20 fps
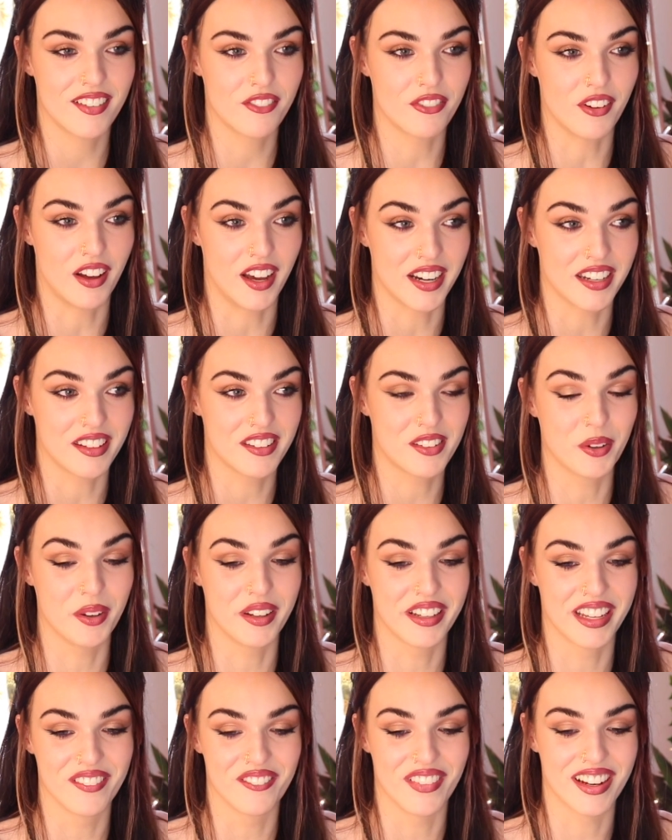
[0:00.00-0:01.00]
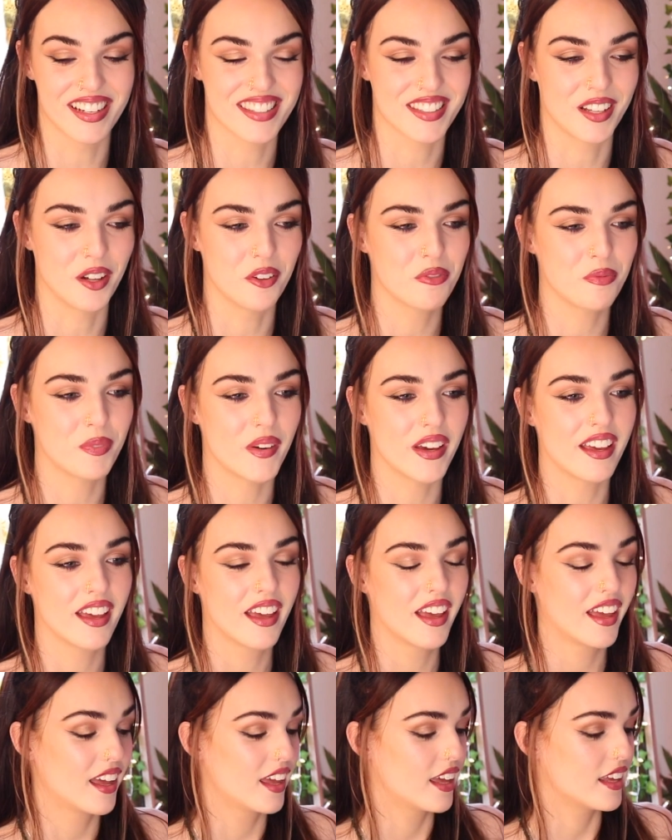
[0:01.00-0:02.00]
fine doing it myself, but
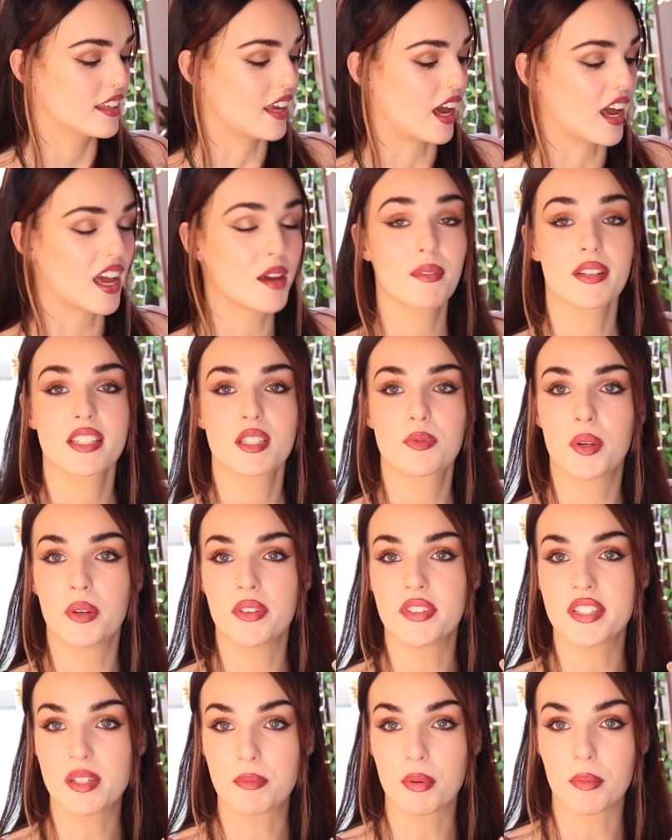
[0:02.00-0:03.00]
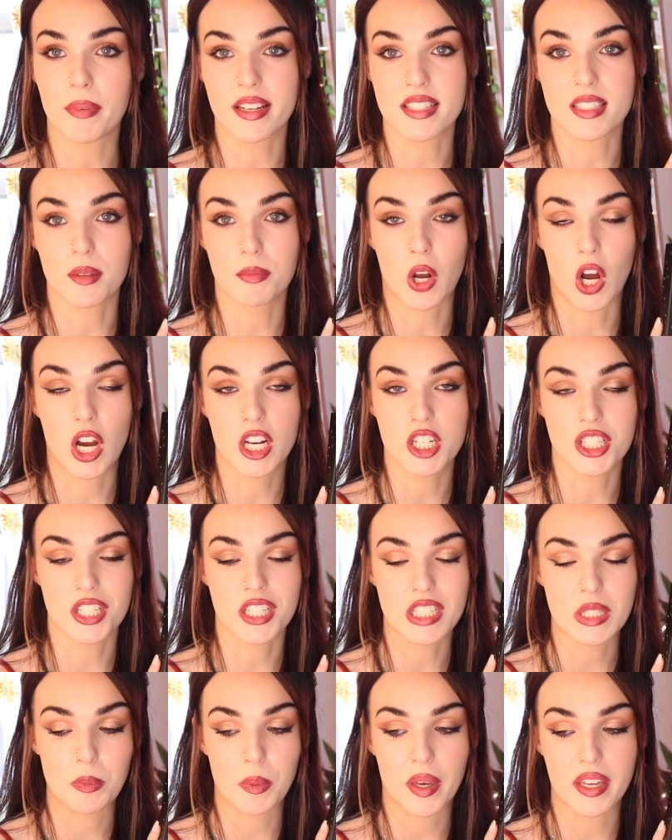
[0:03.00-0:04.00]
yeah, it must have been deep in my
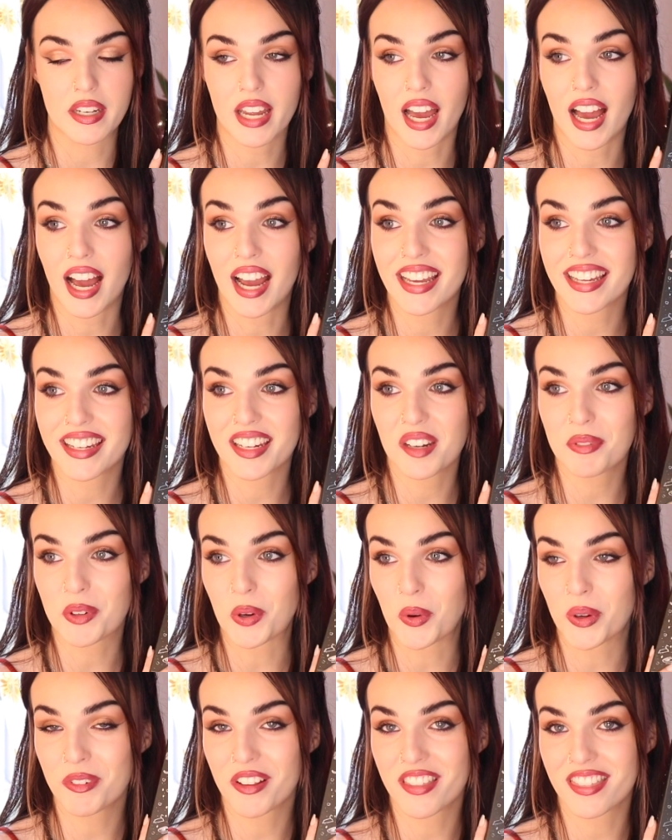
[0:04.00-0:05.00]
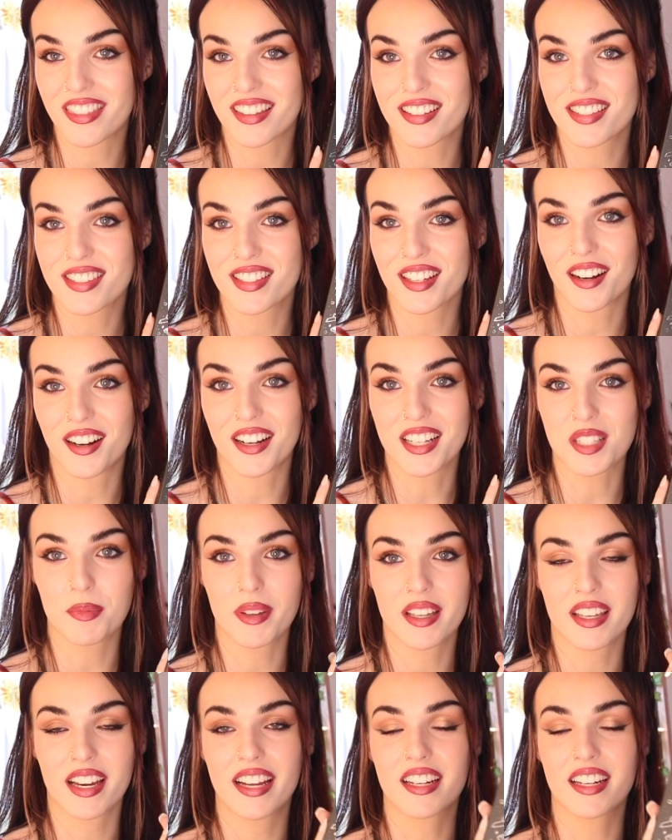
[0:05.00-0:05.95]
subconscious. But I ended up going with this, the Cosmic